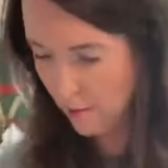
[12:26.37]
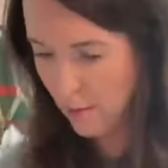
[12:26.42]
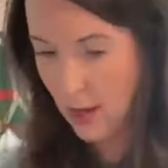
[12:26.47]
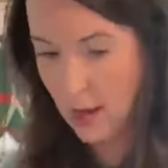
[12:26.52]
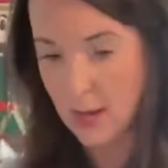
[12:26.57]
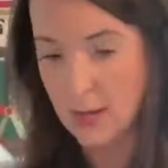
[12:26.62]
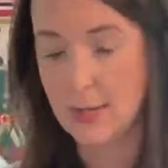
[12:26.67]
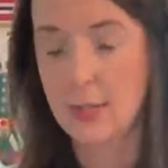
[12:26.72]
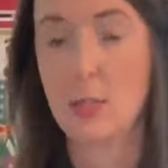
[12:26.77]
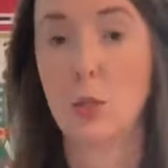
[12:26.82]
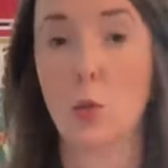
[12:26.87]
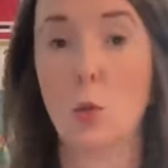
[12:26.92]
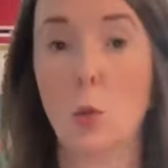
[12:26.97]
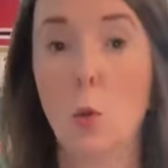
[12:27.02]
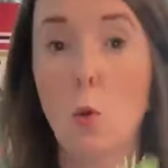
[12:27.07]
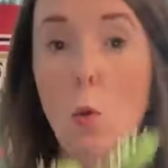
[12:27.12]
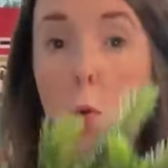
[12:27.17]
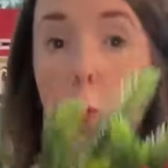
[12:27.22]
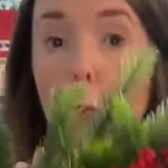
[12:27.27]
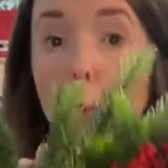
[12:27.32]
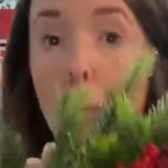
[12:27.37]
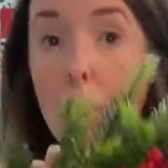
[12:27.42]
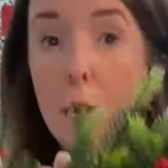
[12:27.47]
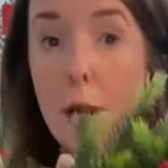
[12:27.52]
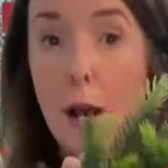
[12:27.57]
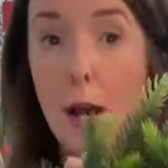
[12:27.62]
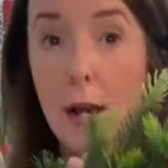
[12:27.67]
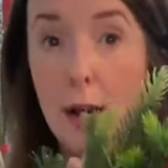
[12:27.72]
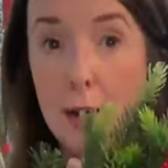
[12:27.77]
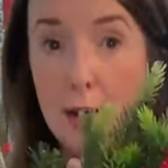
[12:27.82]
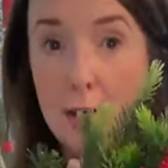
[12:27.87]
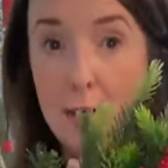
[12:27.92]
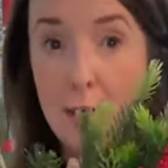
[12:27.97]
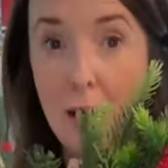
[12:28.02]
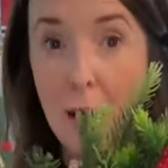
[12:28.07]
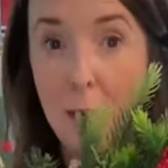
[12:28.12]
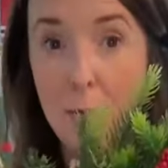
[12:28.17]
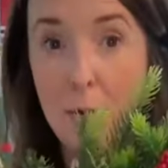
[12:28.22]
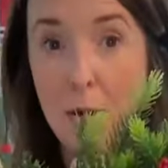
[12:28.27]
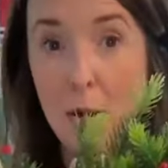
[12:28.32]
But we're not going to
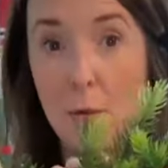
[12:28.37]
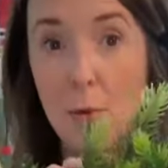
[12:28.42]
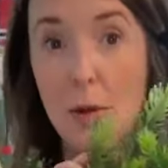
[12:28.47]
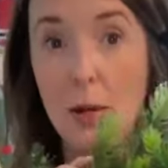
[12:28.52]
stop here.